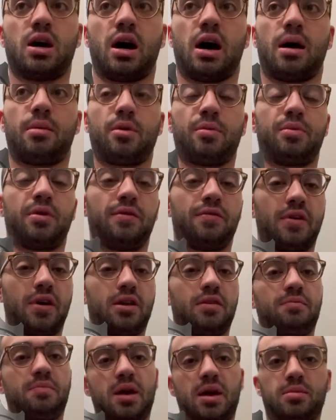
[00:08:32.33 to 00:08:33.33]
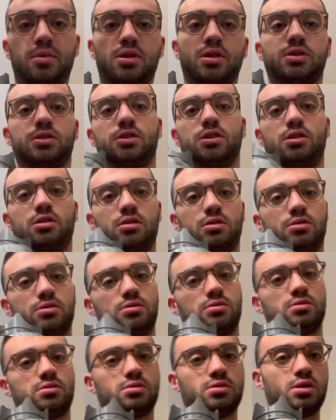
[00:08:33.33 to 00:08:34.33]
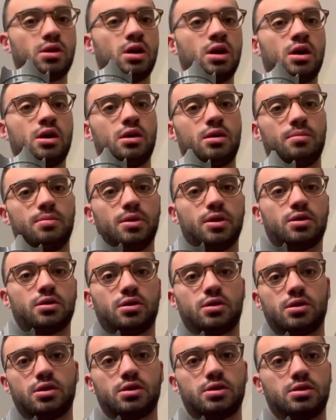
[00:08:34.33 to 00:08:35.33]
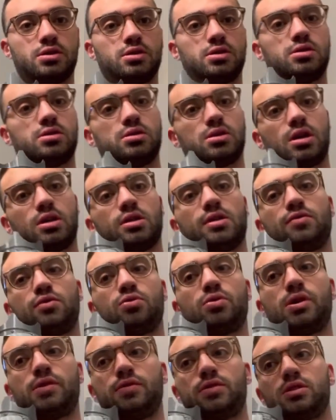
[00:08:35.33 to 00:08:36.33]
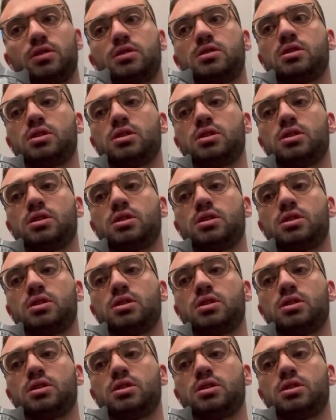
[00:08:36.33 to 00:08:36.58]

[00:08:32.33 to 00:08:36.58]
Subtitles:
I'm a big fan of Bateman this year because I love the Ravens.